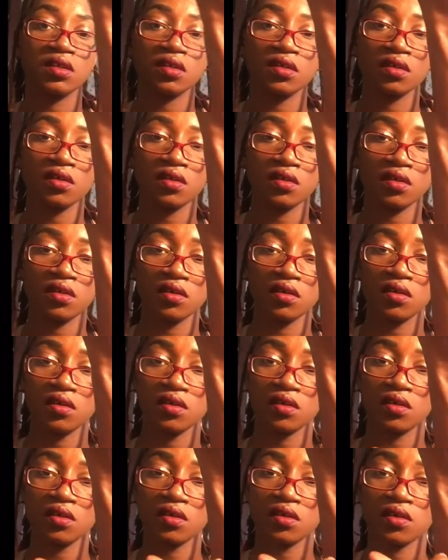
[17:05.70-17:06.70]

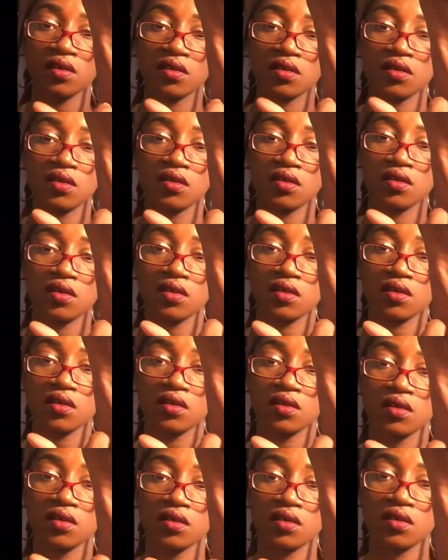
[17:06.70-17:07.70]

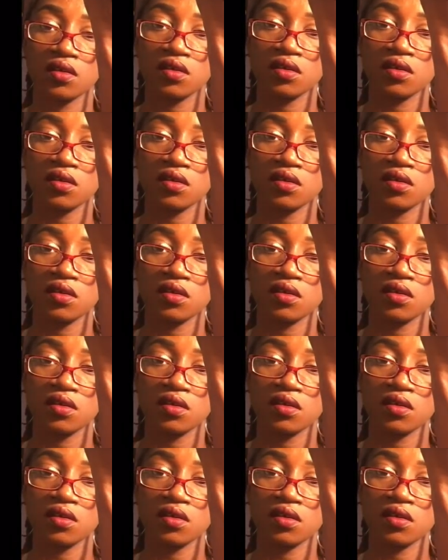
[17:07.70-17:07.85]
(silence)